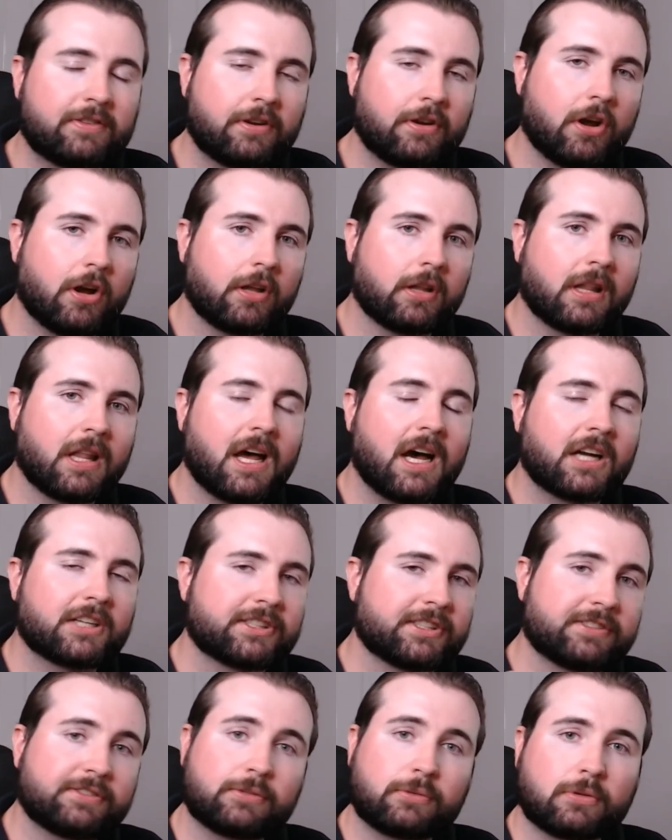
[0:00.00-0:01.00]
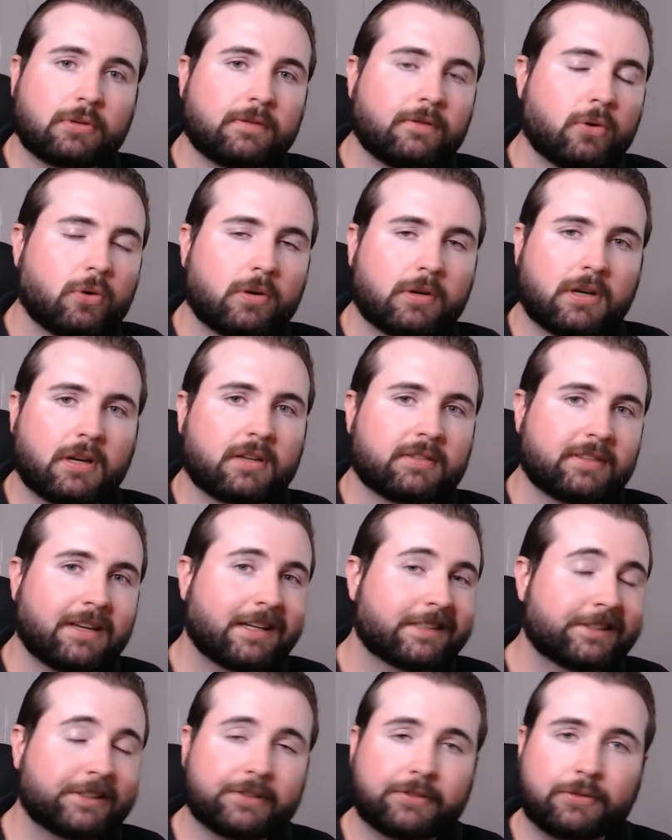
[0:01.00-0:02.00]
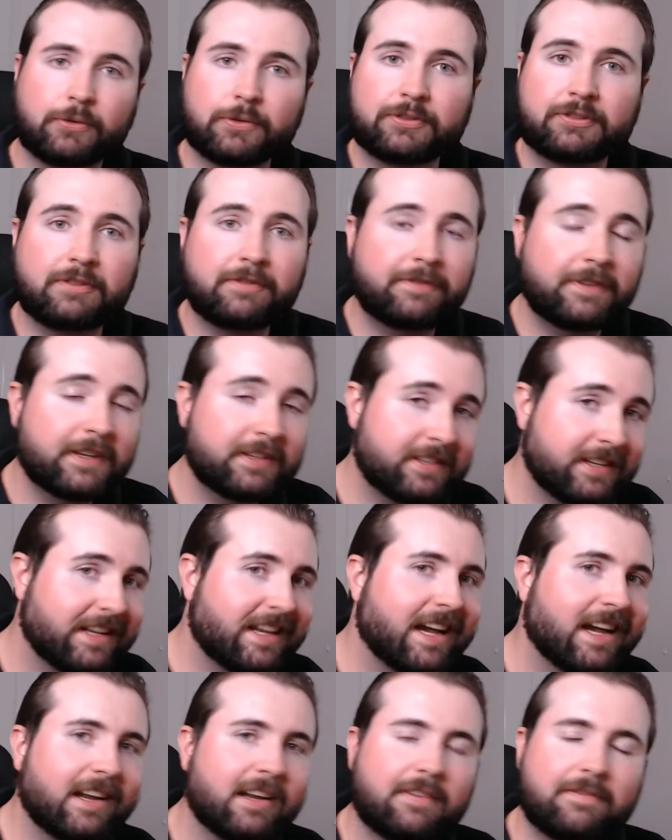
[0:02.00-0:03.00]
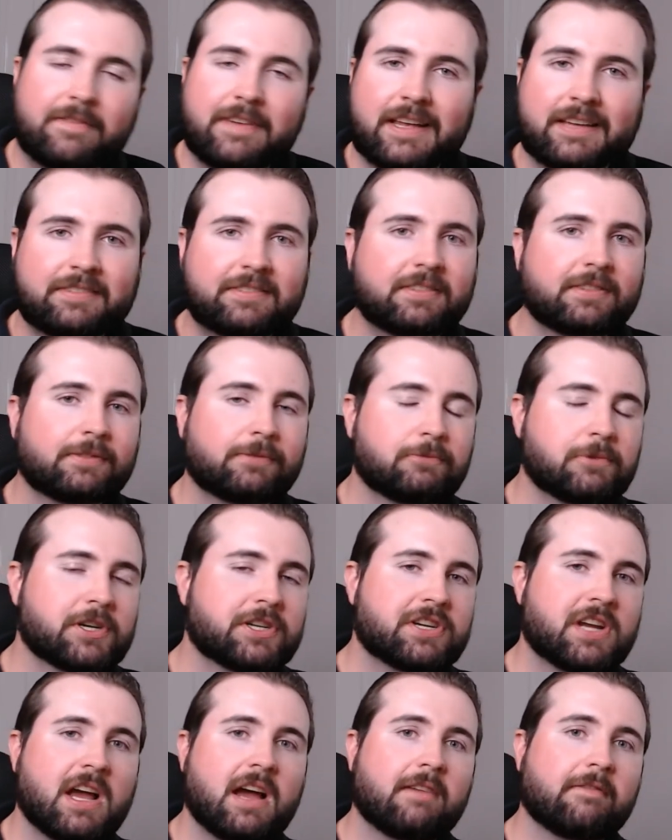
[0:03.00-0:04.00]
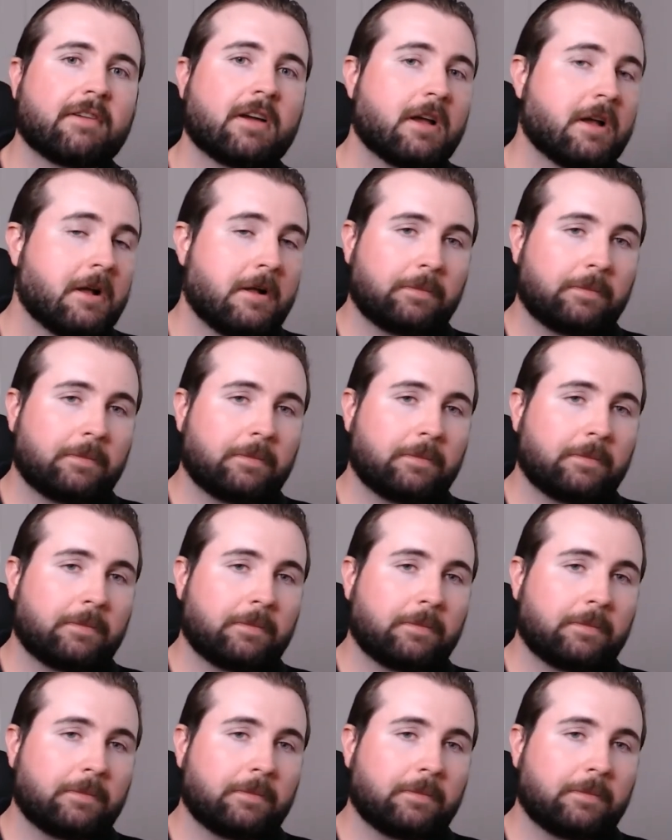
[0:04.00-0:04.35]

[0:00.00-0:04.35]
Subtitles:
larger sort of organizations, or sophisticated investors, which have